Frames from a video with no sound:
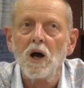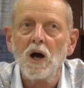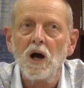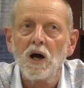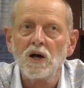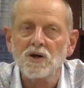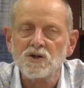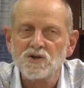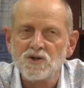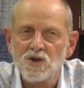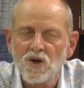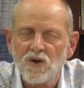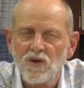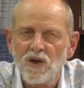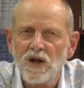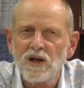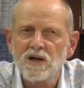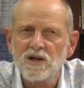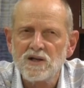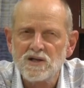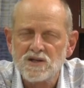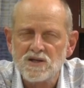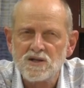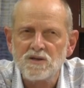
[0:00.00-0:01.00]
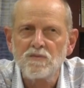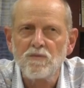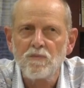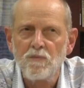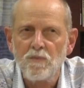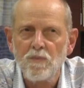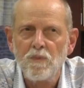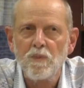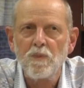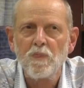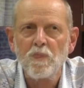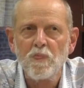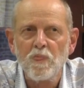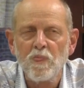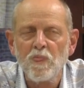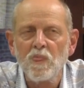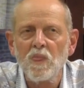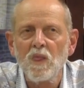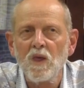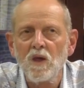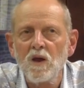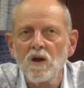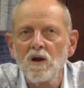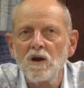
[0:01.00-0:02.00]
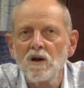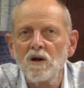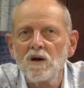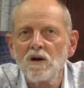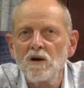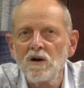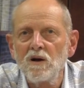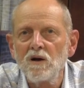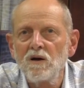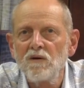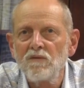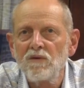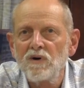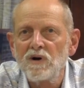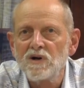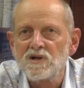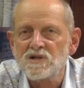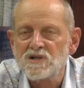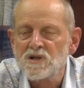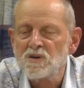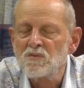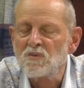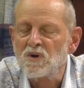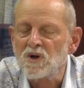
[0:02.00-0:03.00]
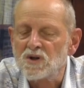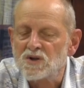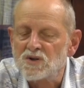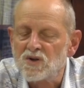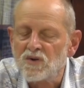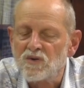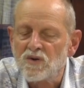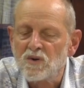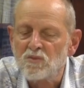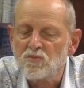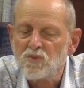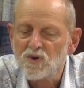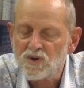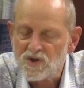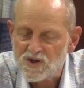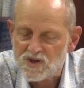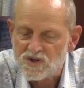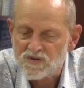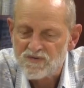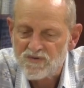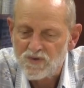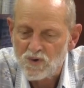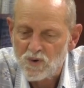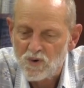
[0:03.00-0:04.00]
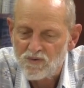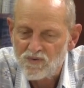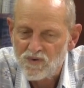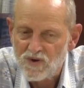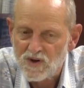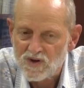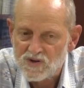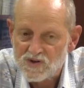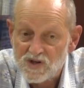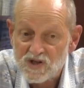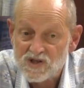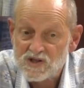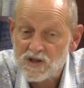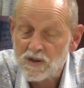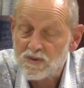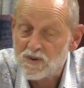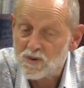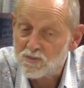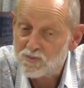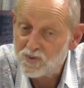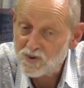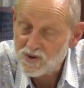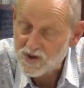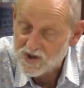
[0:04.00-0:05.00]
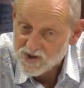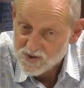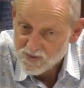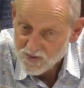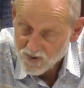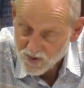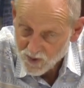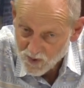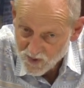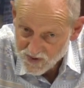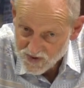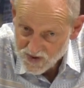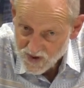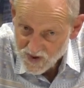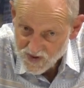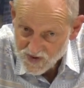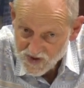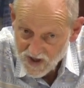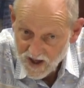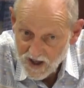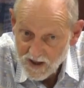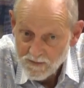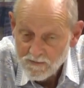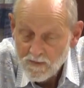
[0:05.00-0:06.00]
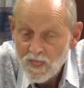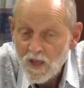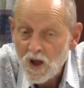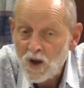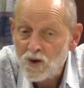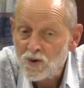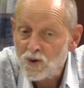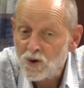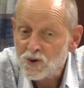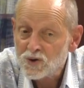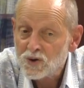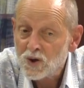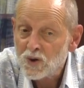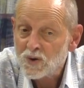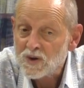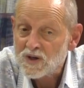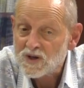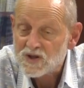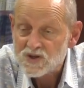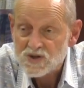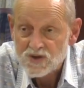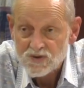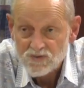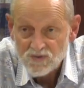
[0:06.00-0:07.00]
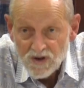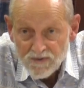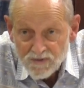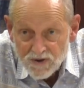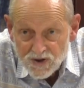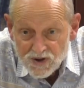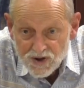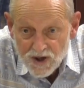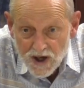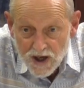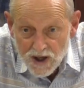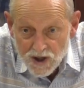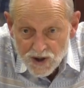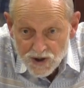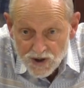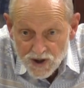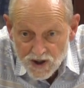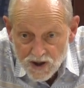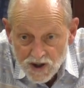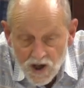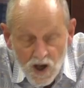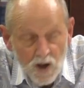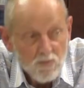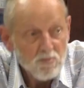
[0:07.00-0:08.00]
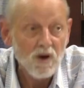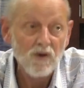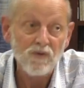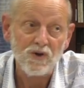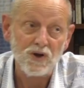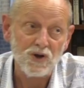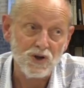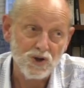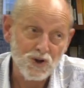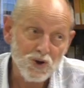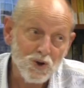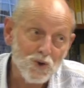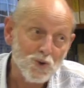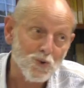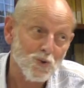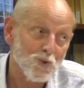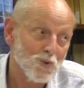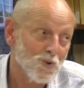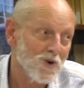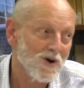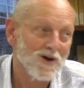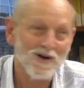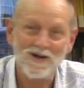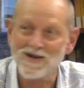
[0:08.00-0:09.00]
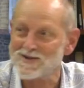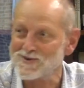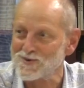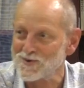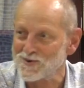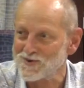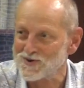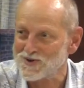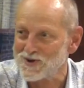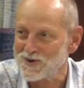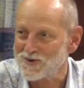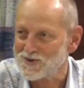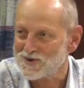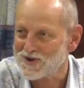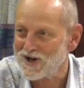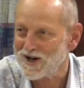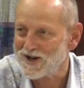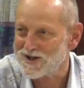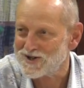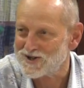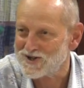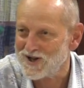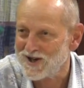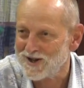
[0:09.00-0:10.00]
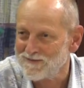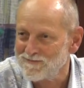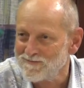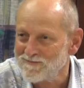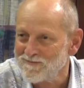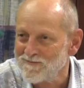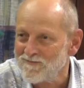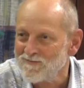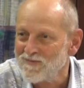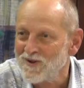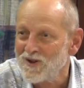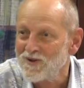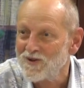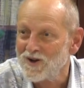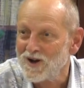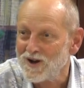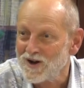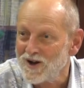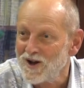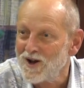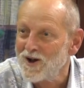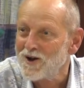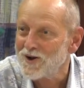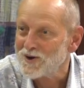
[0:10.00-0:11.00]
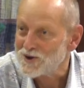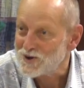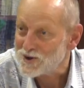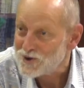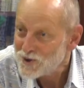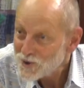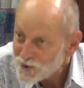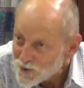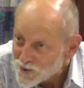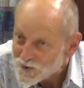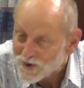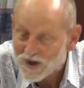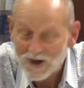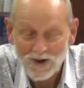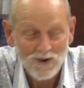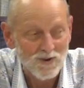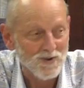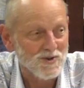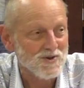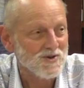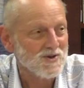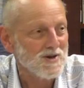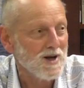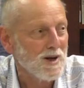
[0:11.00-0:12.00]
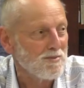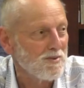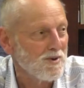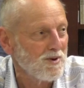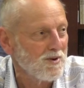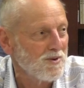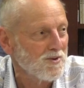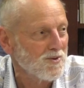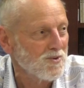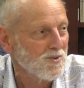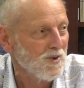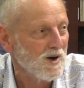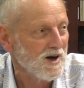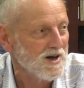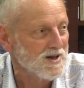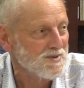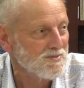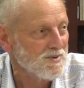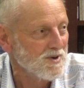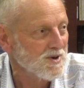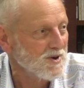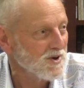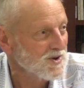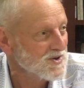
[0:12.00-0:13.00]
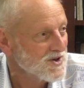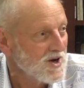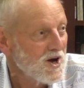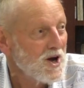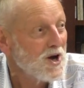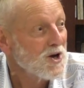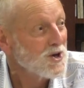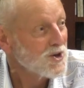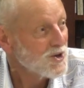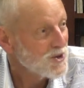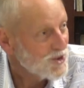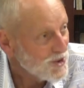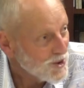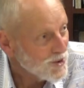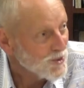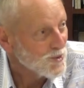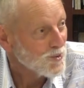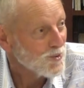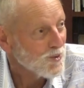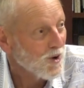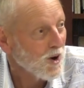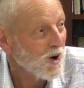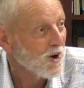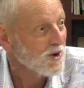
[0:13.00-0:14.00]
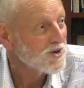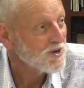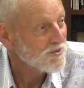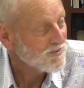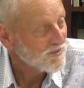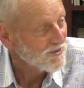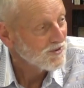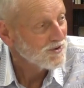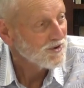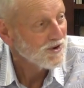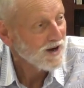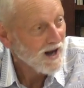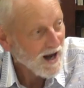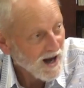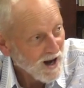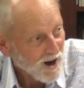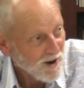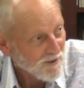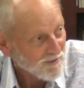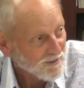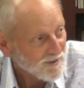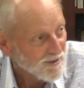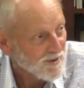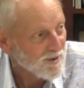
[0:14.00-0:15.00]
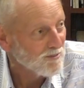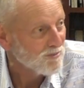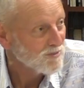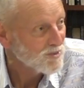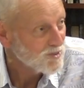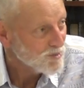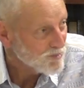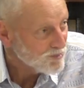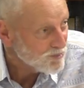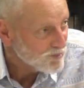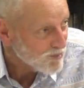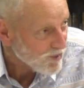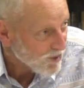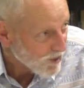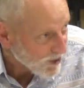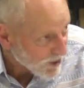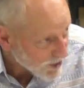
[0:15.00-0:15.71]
And so that is very similar to the Buddhist view of things, except the Buddhists would also say, not only is the river changing, but the you is also changing. That you cannot step twice, because you are different now from the you,